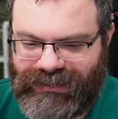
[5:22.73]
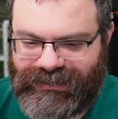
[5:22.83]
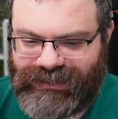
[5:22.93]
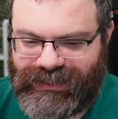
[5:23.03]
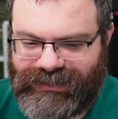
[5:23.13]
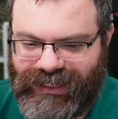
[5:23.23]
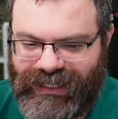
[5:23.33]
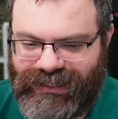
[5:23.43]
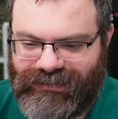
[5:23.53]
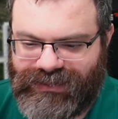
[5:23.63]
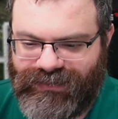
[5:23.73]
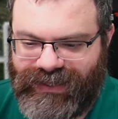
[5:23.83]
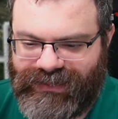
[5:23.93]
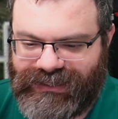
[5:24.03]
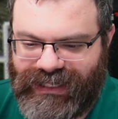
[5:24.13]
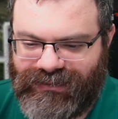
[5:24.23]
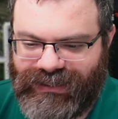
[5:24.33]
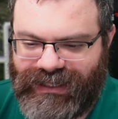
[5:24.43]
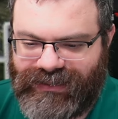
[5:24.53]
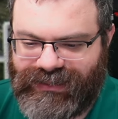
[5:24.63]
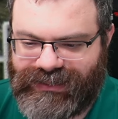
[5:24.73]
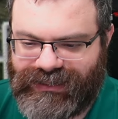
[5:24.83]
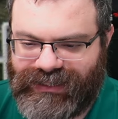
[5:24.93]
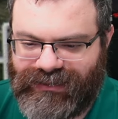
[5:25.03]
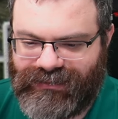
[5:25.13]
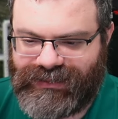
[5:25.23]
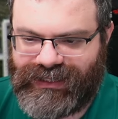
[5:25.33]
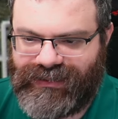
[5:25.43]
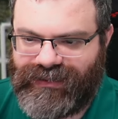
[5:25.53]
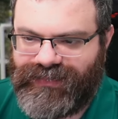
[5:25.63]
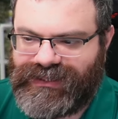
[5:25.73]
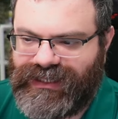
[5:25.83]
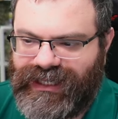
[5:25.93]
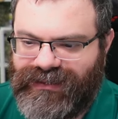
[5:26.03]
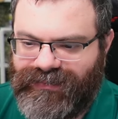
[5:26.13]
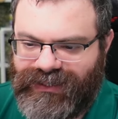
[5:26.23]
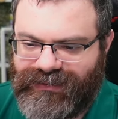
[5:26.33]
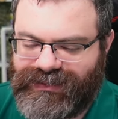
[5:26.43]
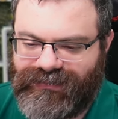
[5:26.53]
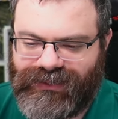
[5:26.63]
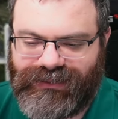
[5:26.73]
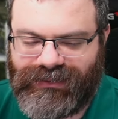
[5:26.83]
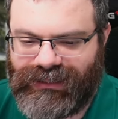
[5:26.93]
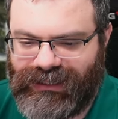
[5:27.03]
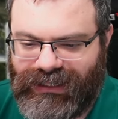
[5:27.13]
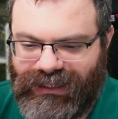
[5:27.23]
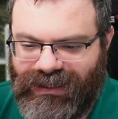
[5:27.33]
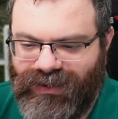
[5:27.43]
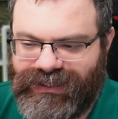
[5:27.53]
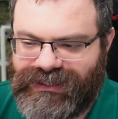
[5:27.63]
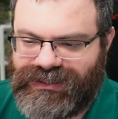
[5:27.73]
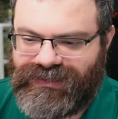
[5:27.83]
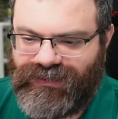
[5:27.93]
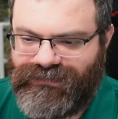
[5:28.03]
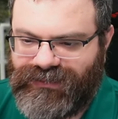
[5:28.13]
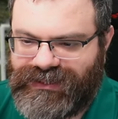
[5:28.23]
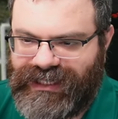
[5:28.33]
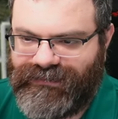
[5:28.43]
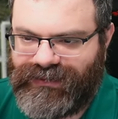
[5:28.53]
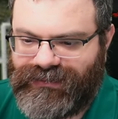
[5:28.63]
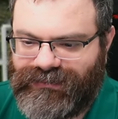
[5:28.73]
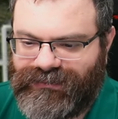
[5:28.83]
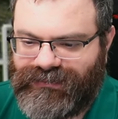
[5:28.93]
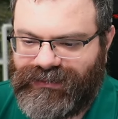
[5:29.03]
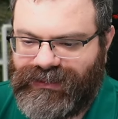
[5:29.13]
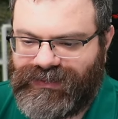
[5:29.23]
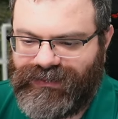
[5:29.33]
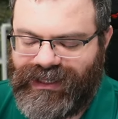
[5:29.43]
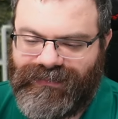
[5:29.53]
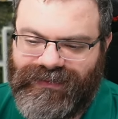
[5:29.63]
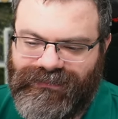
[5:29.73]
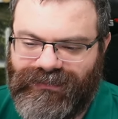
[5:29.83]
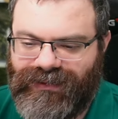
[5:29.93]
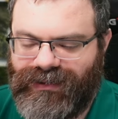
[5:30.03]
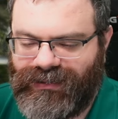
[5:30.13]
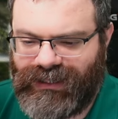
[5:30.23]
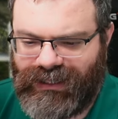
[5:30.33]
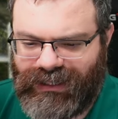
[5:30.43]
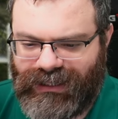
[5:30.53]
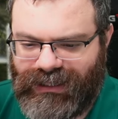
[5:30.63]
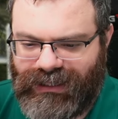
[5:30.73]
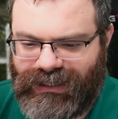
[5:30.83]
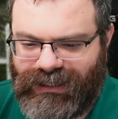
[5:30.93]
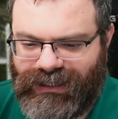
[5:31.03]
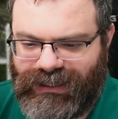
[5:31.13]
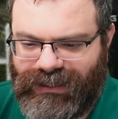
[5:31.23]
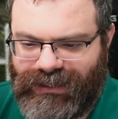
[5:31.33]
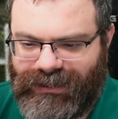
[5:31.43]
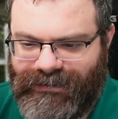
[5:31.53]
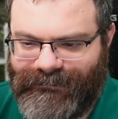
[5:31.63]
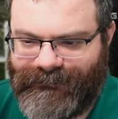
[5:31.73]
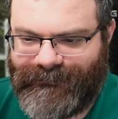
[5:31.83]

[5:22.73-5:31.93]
six, eight. So we got this eight looking in, the six, eight looks in. That puts an eight up here somewhere. Oh, this is just one, four, seven. This one can't be four. Uh,